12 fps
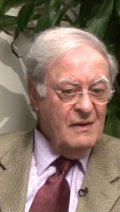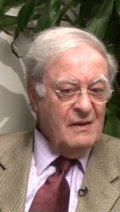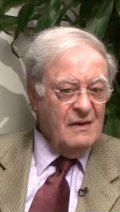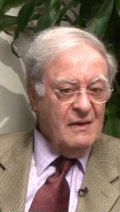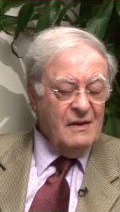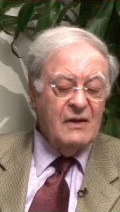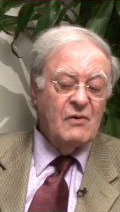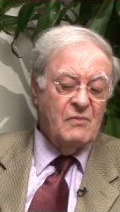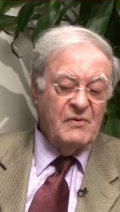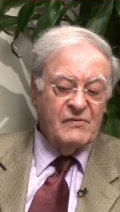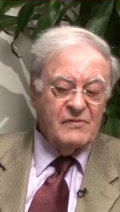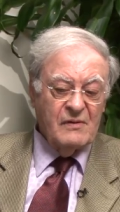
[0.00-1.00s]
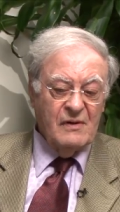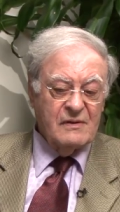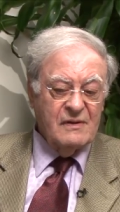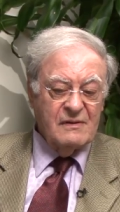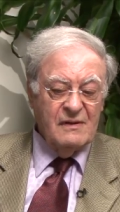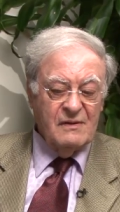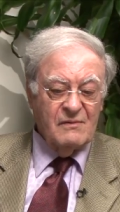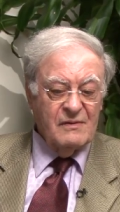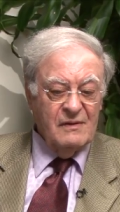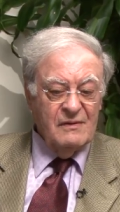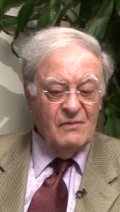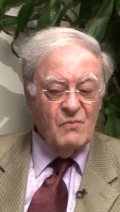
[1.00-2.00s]
Uh, he always thought, you know,
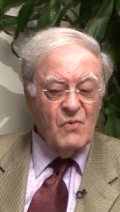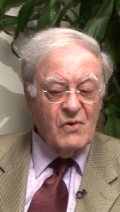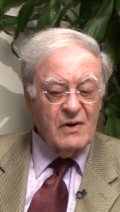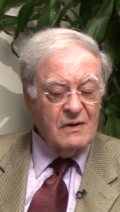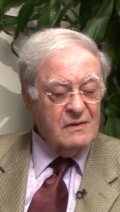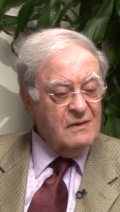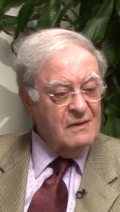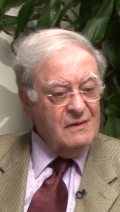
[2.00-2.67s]
you worked